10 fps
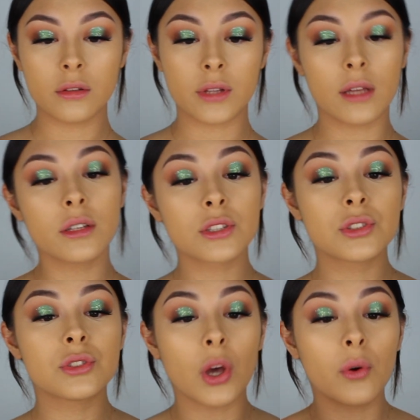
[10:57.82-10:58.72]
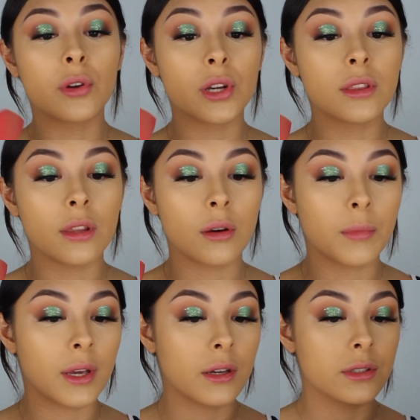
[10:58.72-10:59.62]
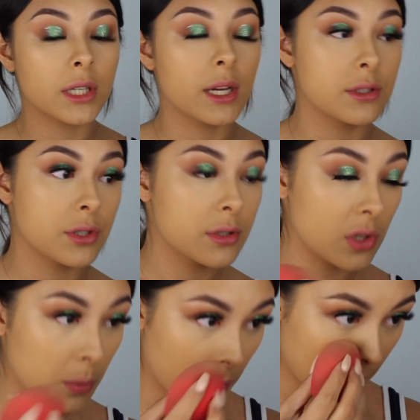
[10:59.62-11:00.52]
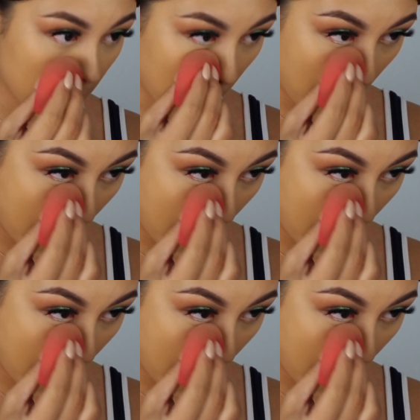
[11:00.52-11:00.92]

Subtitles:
That looks so good though. My under eyes are so bright.